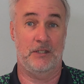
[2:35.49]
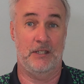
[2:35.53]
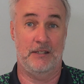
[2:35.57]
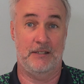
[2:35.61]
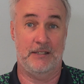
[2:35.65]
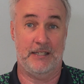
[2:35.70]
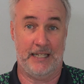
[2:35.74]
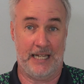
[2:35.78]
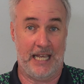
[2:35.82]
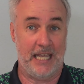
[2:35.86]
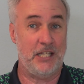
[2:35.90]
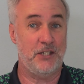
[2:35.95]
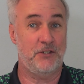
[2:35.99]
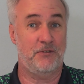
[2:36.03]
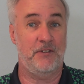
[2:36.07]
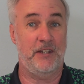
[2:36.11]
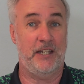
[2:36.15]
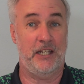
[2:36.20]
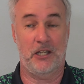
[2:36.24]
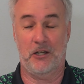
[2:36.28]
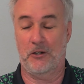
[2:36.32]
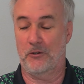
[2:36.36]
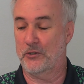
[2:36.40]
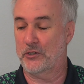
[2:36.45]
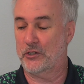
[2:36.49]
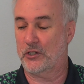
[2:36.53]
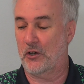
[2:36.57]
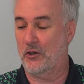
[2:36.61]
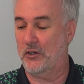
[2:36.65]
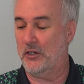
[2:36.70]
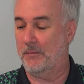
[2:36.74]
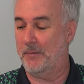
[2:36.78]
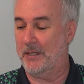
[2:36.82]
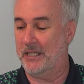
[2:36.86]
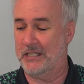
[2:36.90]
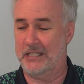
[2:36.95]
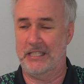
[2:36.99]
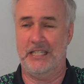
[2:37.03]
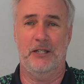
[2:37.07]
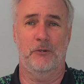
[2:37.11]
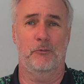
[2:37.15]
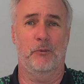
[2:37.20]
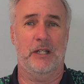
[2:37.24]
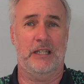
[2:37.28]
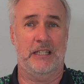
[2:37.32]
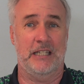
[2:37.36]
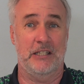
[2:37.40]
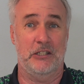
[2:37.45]
today's video is going to be
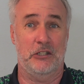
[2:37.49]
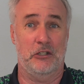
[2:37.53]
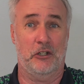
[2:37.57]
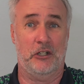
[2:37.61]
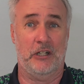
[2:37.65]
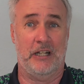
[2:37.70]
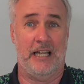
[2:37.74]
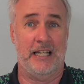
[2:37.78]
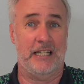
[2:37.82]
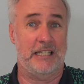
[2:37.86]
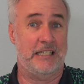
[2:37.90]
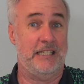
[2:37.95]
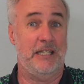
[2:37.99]
seeing what these look like,